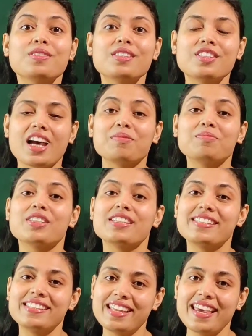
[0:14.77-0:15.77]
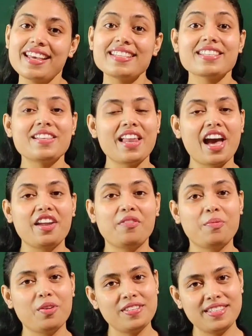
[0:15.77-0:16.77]
Chapter 6,
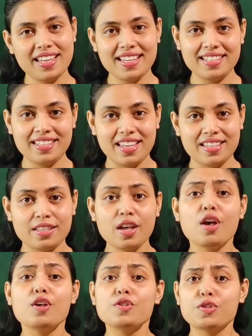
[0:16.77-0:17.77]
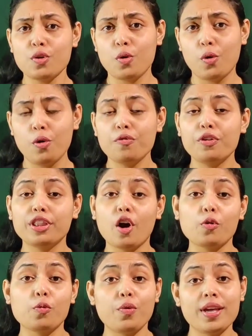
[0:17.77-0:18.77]
Life Processes. So,
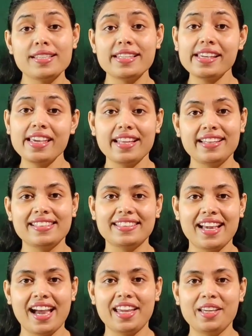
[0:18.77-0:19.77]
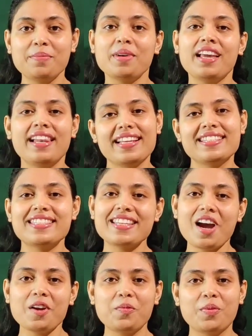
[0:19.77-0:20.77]
without wasting any time, let's
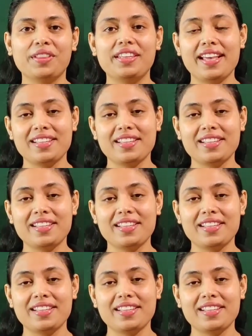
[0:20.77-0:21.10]
start with the